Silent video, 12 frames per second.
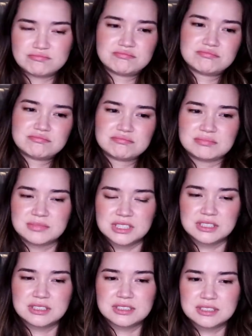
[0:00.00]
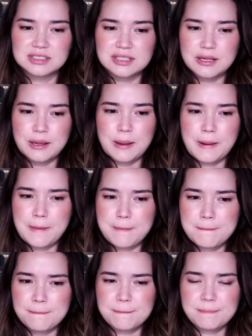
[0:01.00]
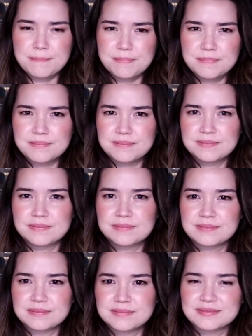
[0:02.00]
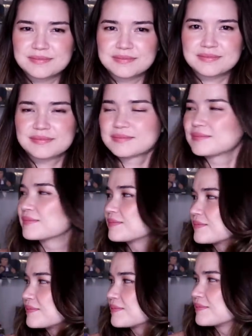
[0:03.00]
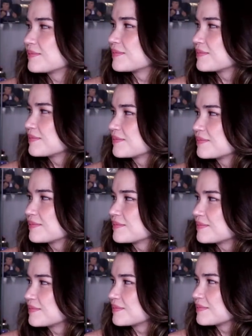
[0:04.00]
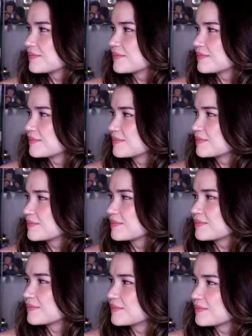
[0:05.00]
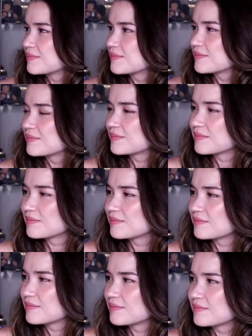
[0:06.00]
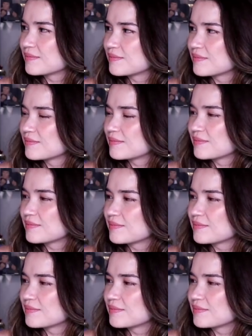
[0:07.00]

The person shown says nothing.